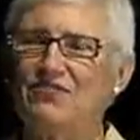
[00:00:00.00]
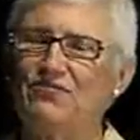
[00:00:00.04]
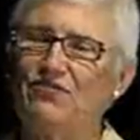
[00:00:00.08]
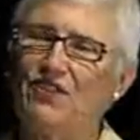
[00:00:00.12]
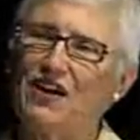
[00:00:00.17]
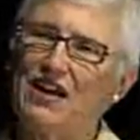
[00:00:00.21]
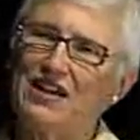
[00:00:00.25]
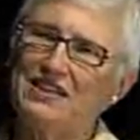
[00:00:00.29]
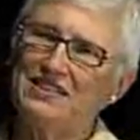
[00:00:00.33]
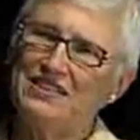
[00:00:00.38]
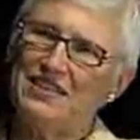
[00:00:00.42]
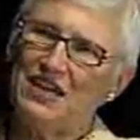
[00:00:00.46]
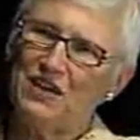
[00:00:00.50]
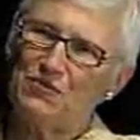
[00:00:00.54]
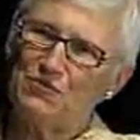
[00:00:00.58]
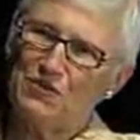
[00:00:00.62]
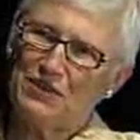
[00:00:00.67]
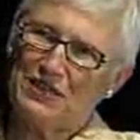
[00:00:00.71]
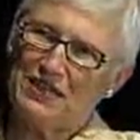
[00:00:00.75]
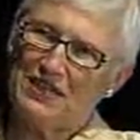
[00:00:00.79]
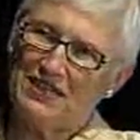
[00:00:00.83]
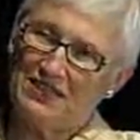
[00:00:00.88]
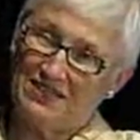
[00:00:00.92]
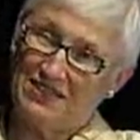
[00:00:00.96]
finds out
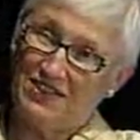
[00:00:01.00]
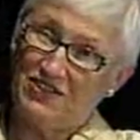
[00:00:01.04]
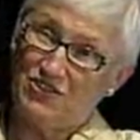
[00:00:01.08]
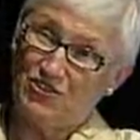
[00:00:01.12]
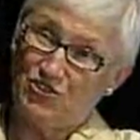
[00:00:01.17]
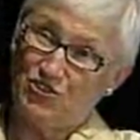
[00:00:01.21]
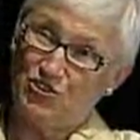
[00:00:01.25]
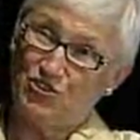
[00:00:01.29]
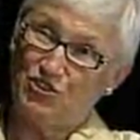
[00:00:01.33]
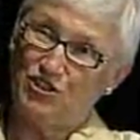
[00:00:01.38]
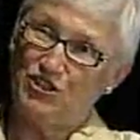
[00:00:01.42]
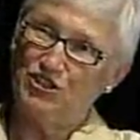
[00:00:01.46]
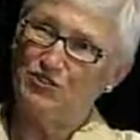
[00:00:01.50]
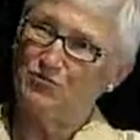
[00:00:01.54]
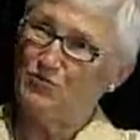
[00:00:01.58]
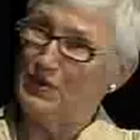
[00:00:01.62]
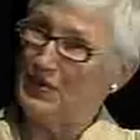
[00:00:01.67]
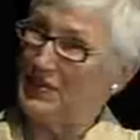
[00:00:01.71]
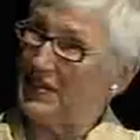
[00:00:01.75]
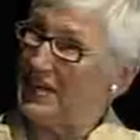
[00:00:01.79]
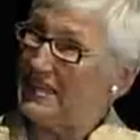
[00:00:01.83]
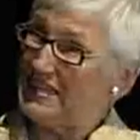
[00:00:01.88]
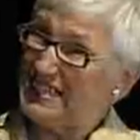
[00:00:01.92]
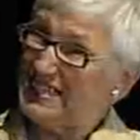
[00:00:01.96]
what kids understood,
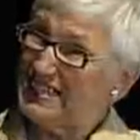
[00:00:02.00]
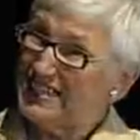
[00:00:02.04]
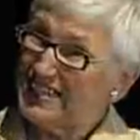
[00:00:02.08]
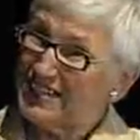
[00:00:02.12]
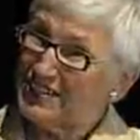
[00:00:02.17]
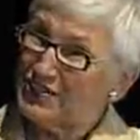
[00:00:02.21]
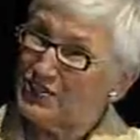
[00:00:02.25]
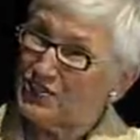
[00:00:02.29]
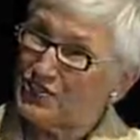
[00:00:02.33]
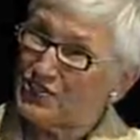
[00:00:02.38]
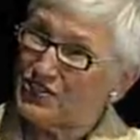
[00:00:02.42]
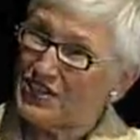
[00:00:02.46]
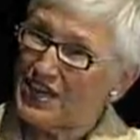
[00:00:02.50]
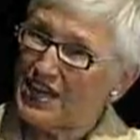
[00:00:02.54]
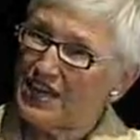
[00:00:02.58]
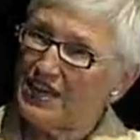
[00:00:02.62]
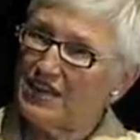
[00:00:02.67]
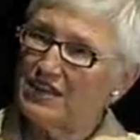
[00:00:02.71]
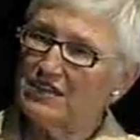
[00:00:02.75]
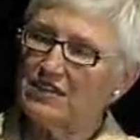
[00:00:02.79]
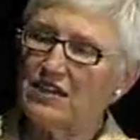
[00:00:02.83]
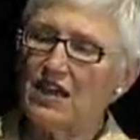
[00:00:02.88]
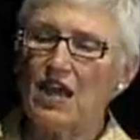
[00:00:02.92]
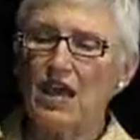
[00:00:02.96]
what they didn't
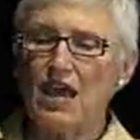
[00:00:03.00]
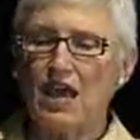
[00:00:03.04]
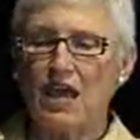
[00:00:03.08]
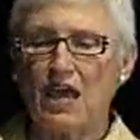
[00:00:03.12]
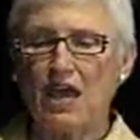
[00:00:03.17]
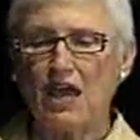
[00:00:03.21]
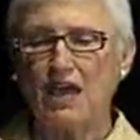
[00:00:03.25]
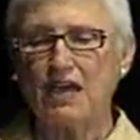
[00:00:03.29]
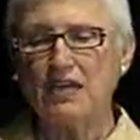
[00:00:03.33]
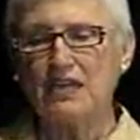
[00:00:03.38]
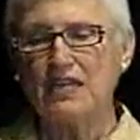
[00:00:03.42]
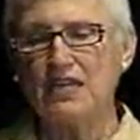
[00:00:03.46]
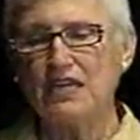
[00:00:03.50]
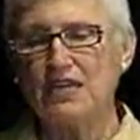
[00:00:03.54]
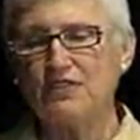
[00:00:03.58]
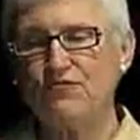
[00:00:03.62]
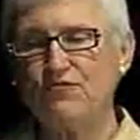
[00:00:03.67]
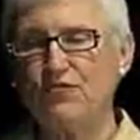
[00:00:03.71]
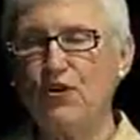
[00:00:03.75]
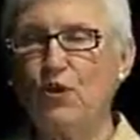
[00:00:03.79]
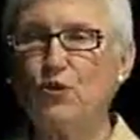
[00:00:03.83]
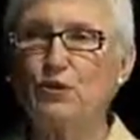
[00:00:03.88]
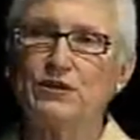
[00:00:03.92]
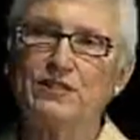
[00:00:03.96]
understand, and he
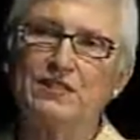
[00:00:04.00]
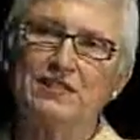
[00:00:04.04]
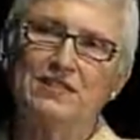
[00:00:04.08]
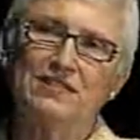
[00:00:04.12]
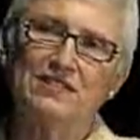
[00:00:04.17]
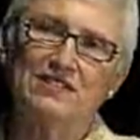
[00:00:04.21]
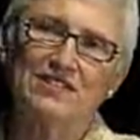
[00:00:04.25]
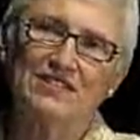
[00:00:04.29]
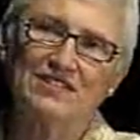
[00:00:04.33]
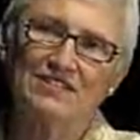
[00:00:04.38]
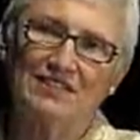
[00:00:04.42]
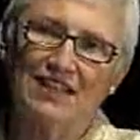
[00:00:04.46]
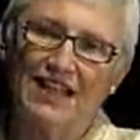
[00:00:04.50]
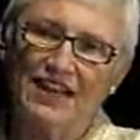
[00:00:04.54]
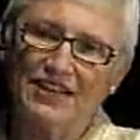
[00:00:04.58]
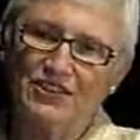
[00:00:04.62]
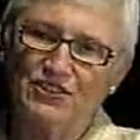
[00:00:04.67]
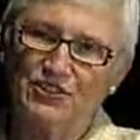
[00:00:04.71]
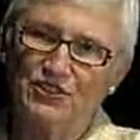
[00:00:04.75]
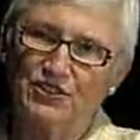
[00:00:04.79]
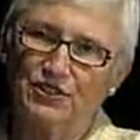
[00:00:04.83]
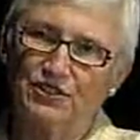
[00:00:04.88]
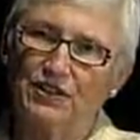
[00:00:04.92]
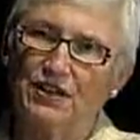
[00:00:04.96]
focuses his
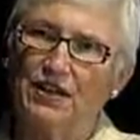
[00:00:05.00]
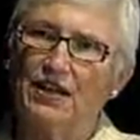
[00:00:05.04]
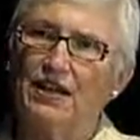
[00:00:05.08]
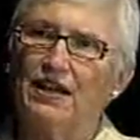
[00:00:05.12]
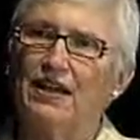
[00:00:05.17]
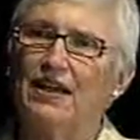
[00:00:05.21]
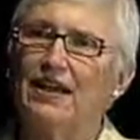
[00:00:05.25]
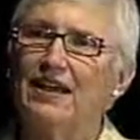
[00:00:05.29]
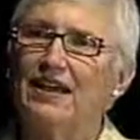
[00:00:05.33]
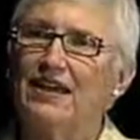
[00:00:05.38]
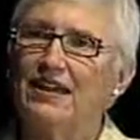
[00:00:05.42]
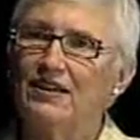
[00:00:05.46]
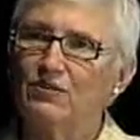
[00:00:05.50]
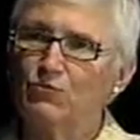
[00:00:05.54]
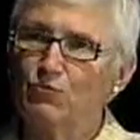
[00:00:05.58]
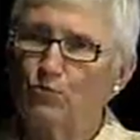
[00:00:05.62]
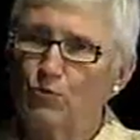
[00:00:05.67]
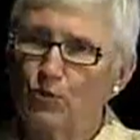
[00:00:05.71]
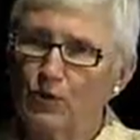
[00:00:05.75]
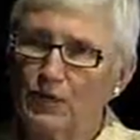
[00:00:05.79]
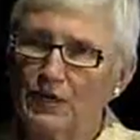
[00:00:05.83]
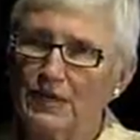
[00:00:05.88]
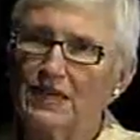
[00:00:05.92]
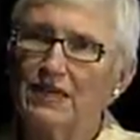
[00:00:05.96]
lecture in
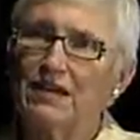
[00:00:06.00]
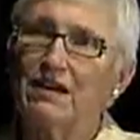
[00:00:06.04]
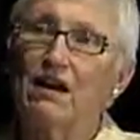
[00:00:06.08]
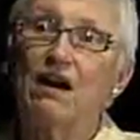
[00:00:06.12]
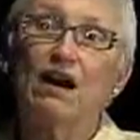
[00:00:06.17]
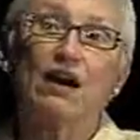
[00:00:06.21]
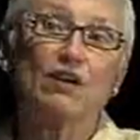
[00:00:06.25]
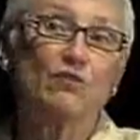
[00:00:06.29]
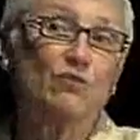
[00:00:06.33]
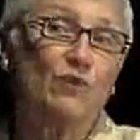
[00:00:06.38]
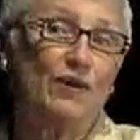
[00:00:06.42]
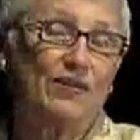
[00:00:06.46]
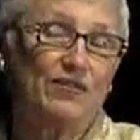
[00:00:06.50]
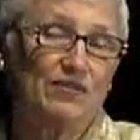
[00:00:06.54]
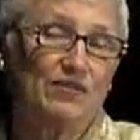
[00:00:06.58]
working on what